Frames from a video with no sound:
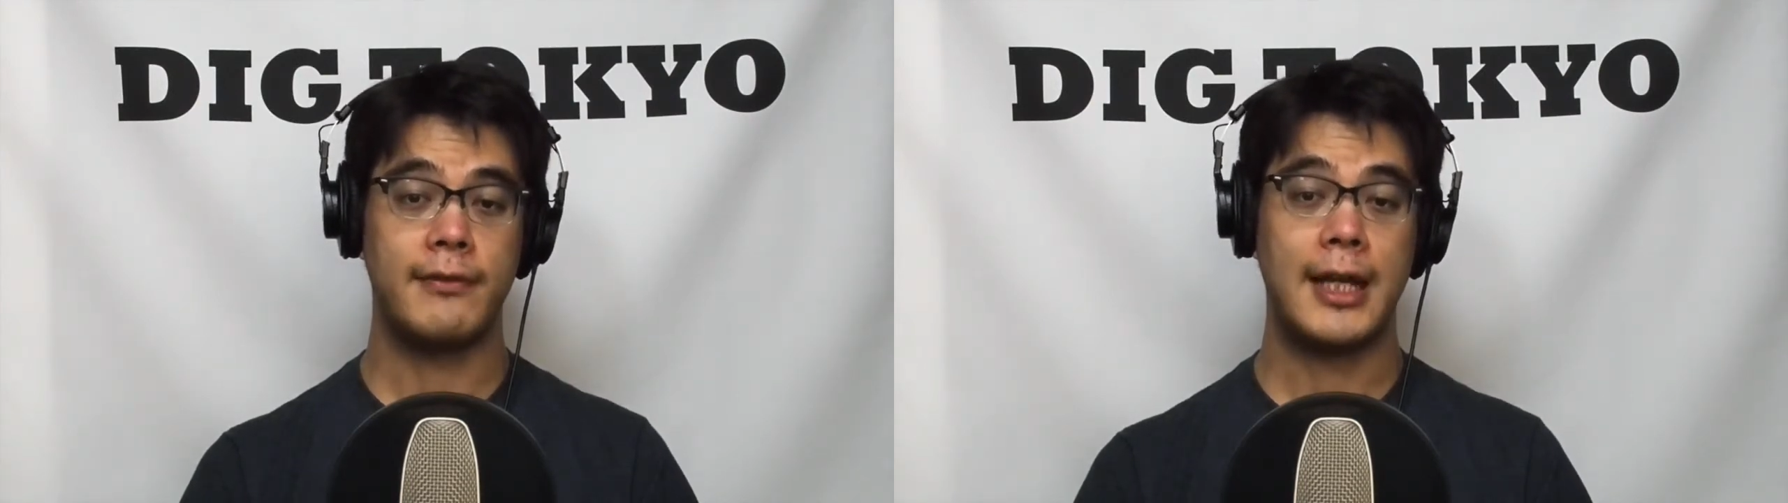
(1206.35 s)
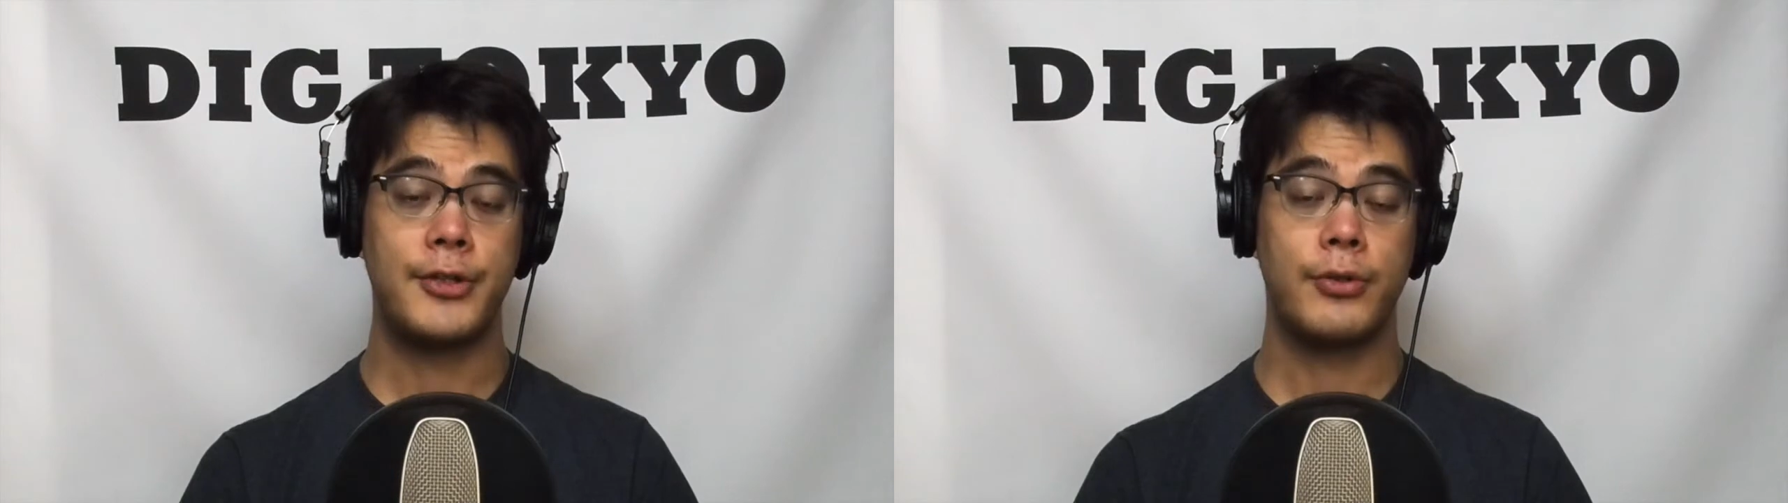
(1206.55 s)

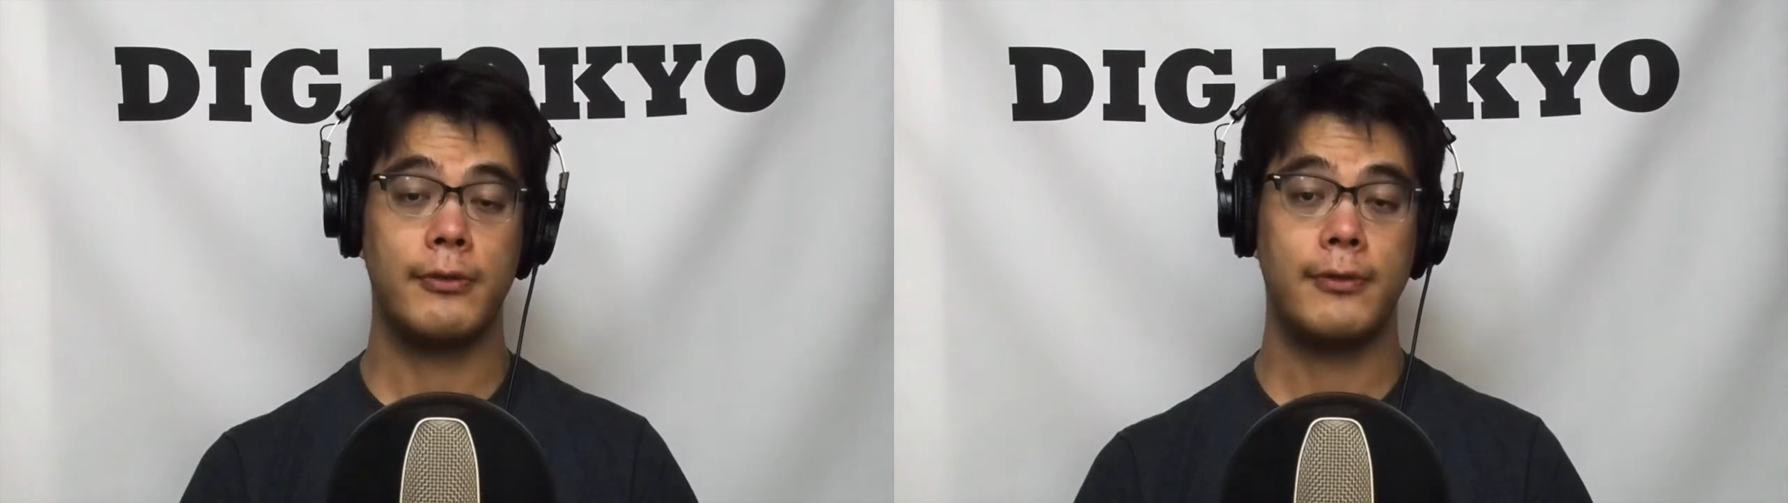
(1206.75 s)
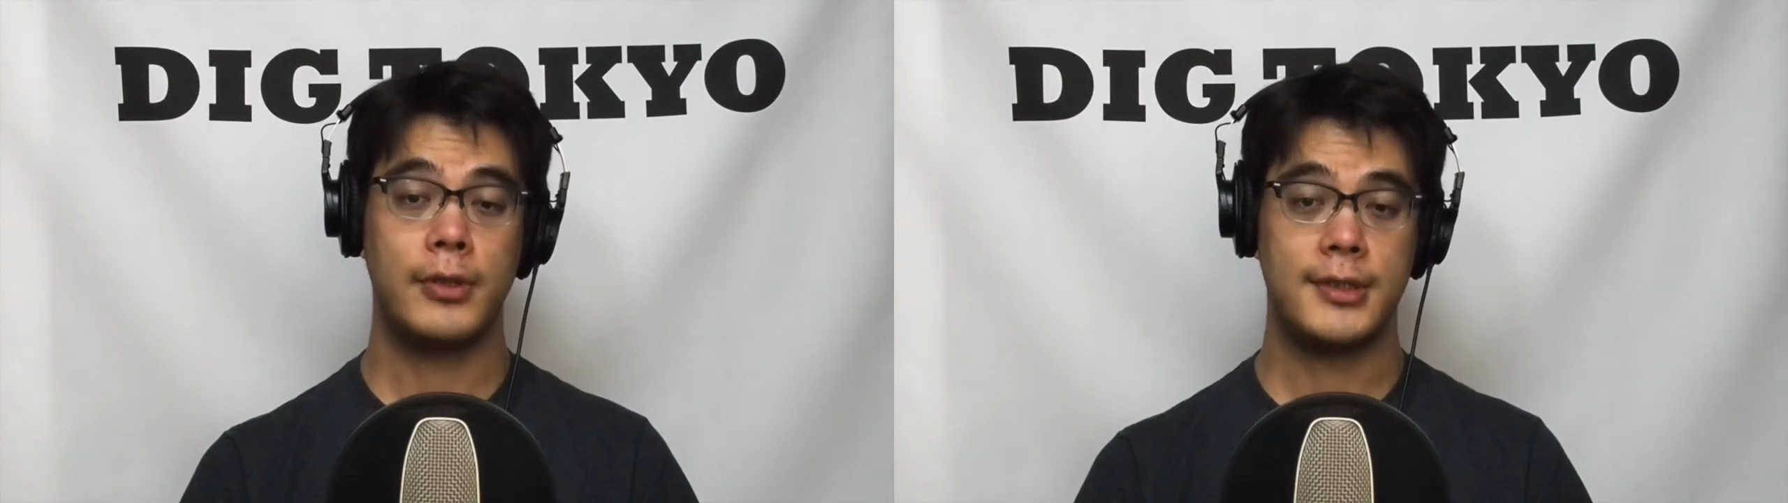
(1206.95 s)
natural
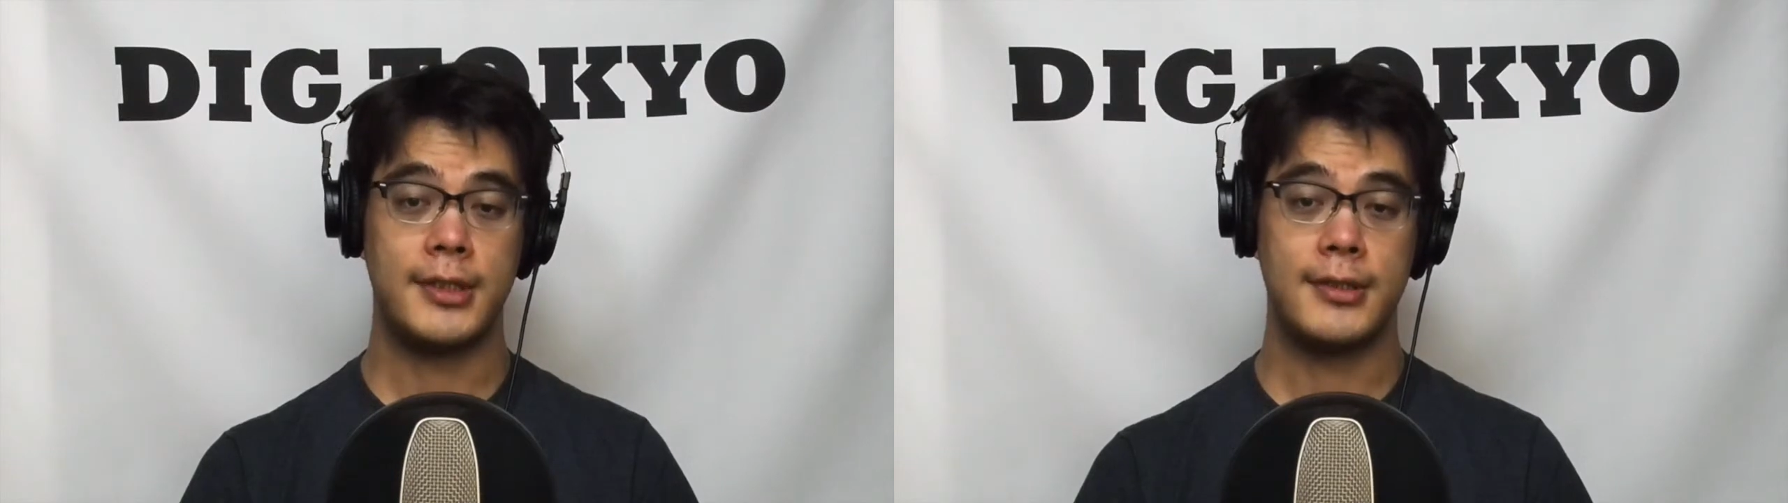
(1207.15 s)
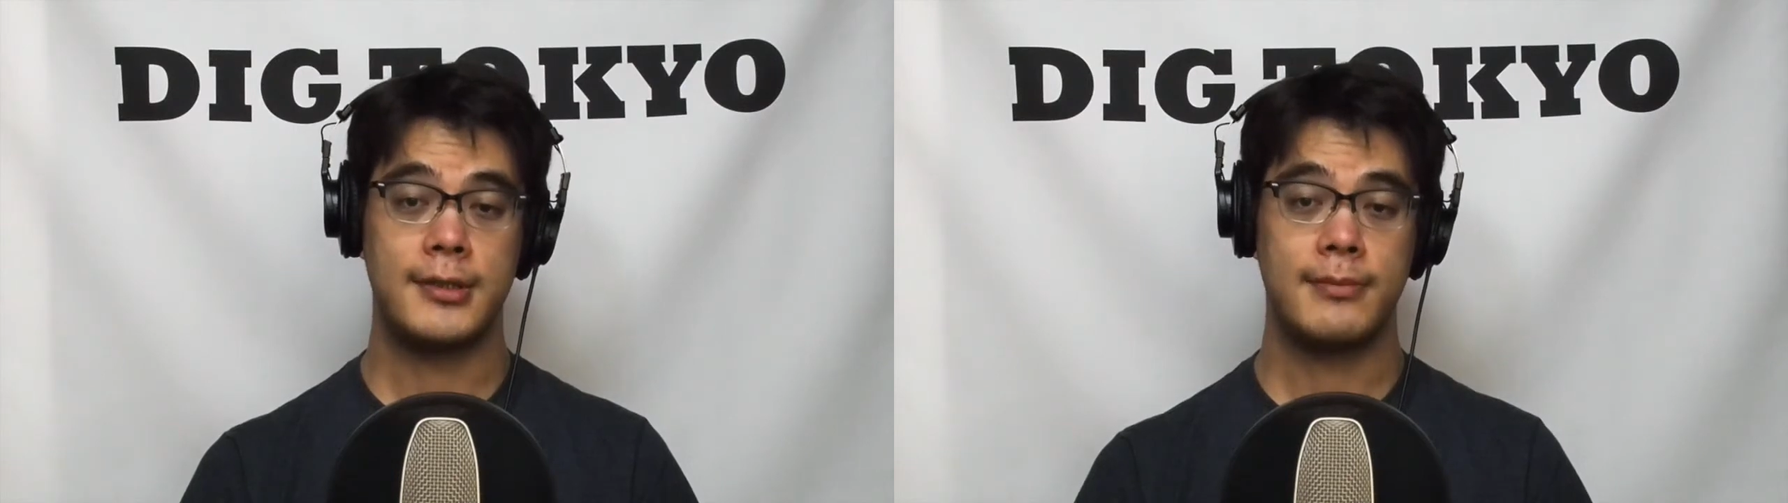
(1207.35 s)

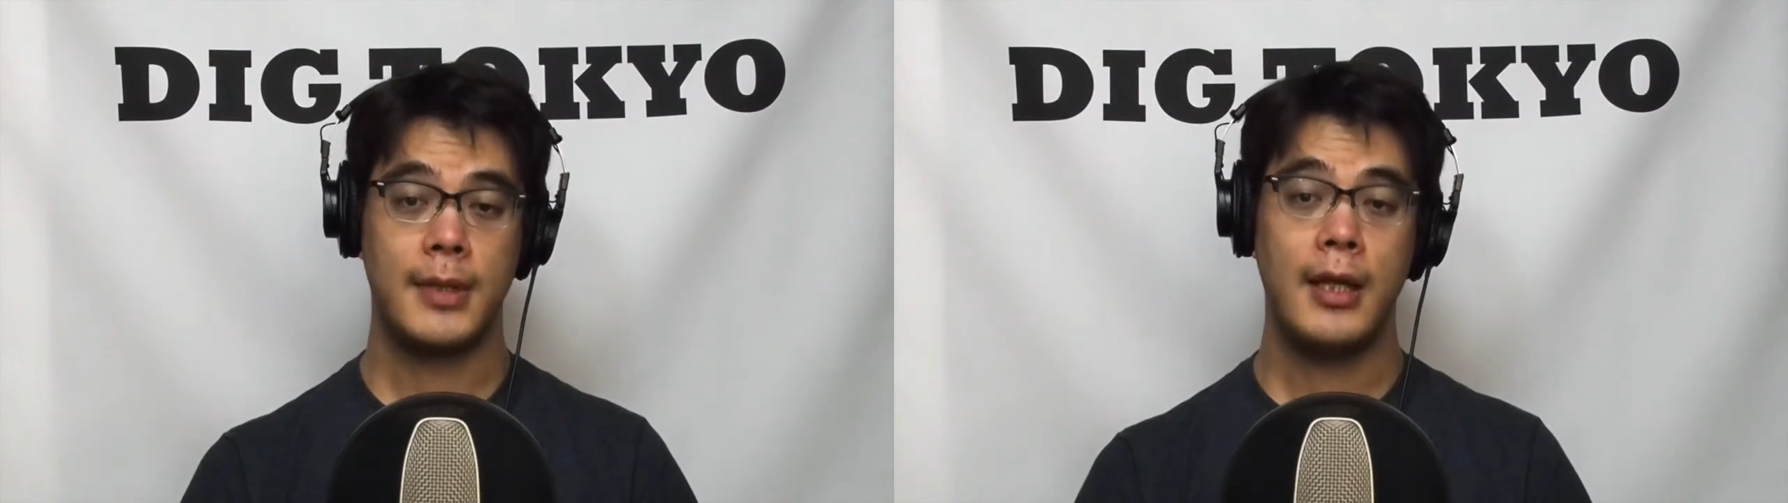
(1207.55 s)
forces